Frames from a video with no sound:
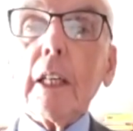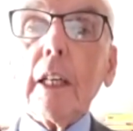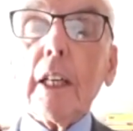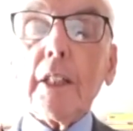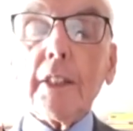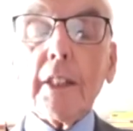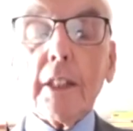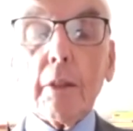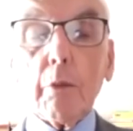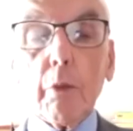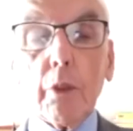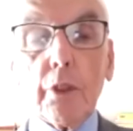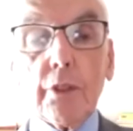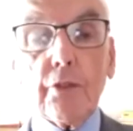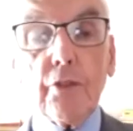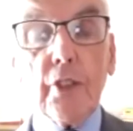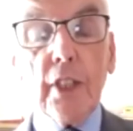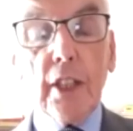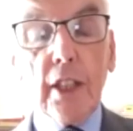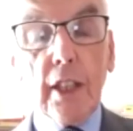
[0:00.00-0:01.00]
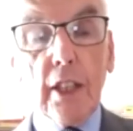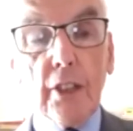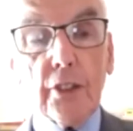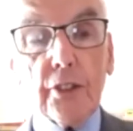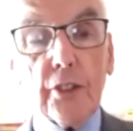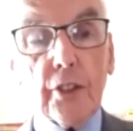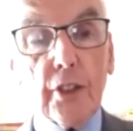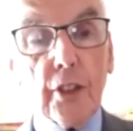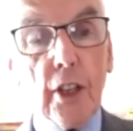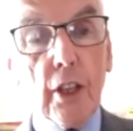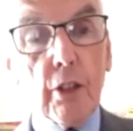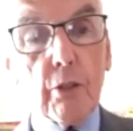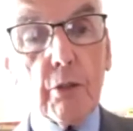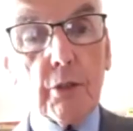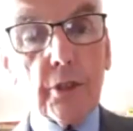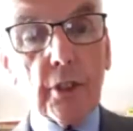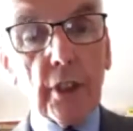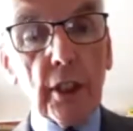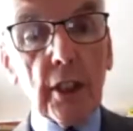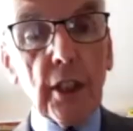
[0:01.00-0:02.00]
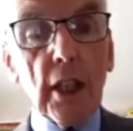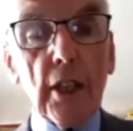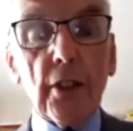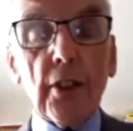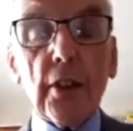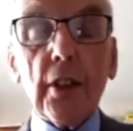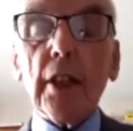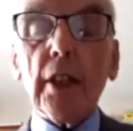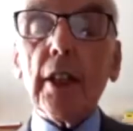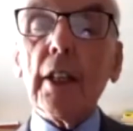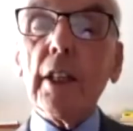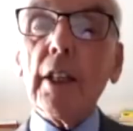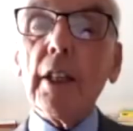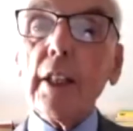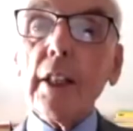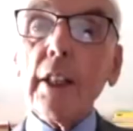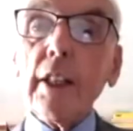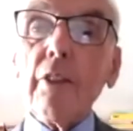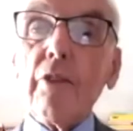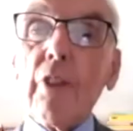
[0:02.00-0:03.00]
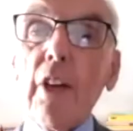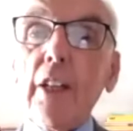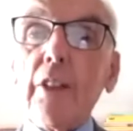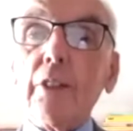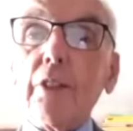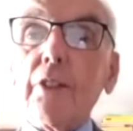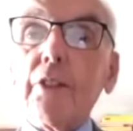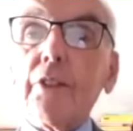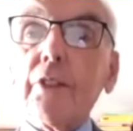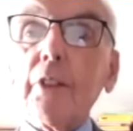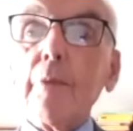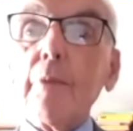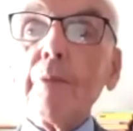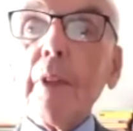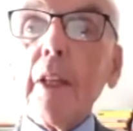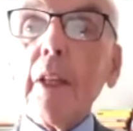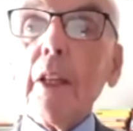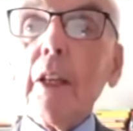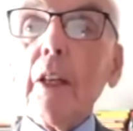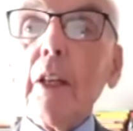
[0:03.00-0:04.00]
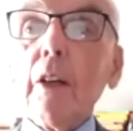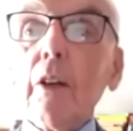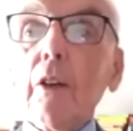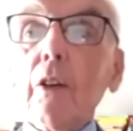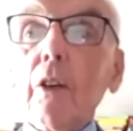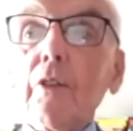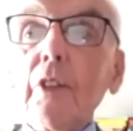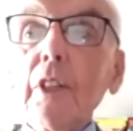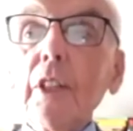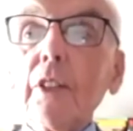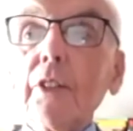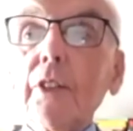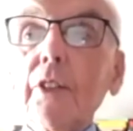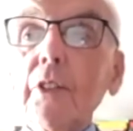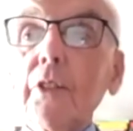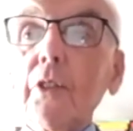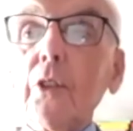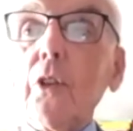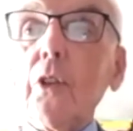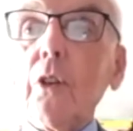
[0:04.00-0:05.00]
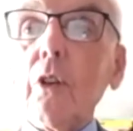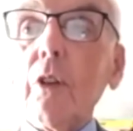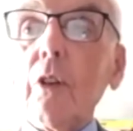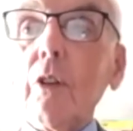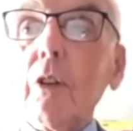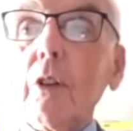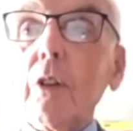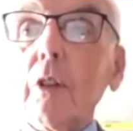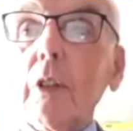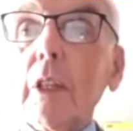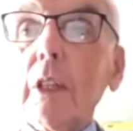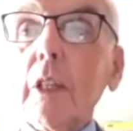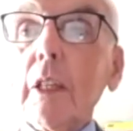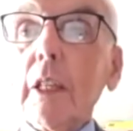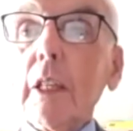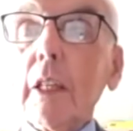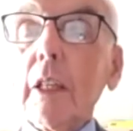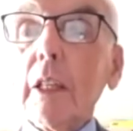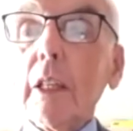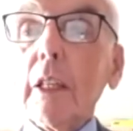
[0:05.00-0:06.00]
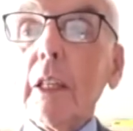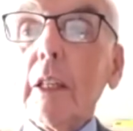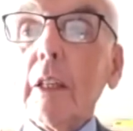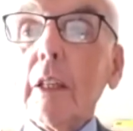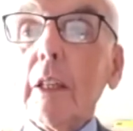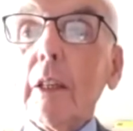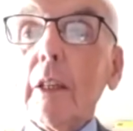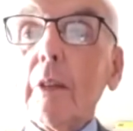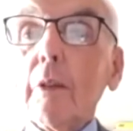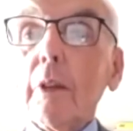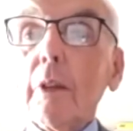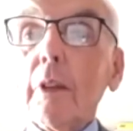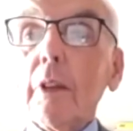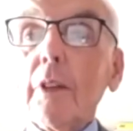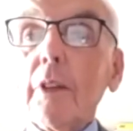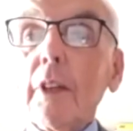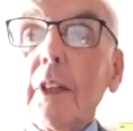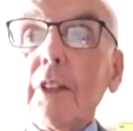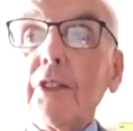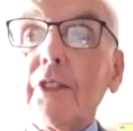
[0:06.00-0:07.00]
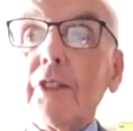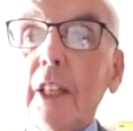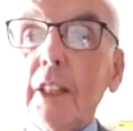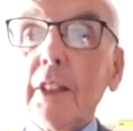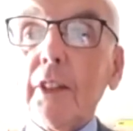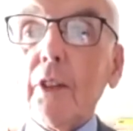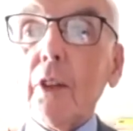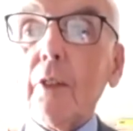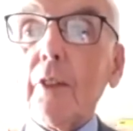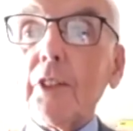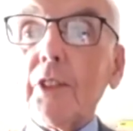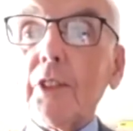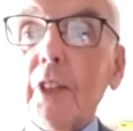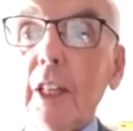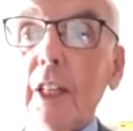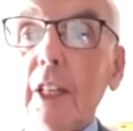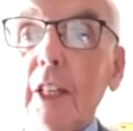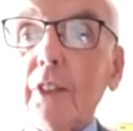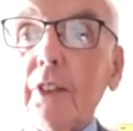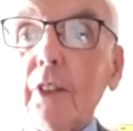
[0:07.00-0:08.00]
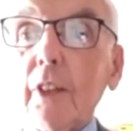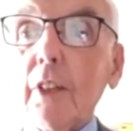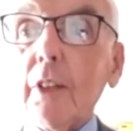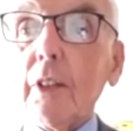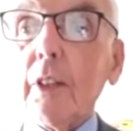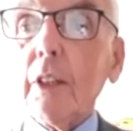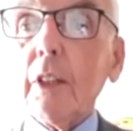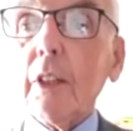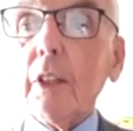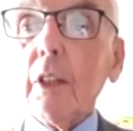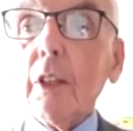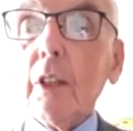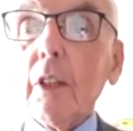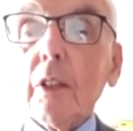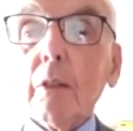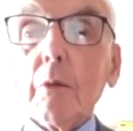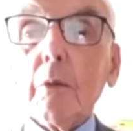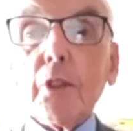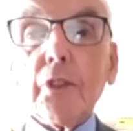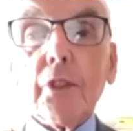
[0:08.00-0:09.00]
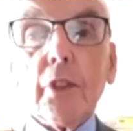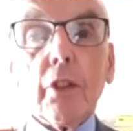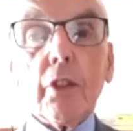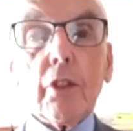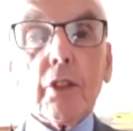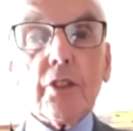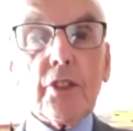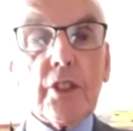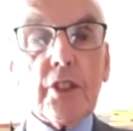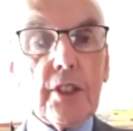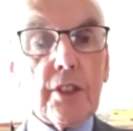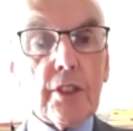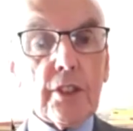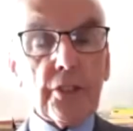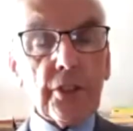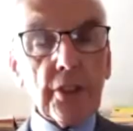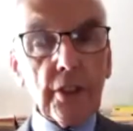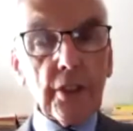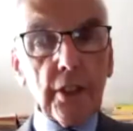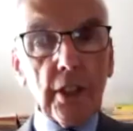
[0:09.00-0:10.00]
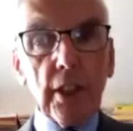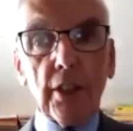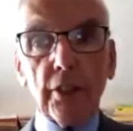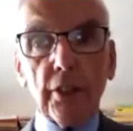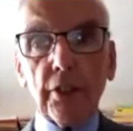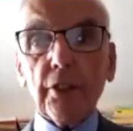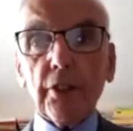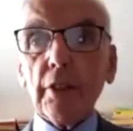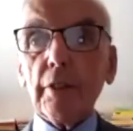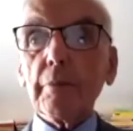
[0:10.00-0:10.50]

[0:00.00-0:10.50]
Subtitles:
And it was various crowd gathering events of each and all. The center of attraction was the Lord Jesus Christ.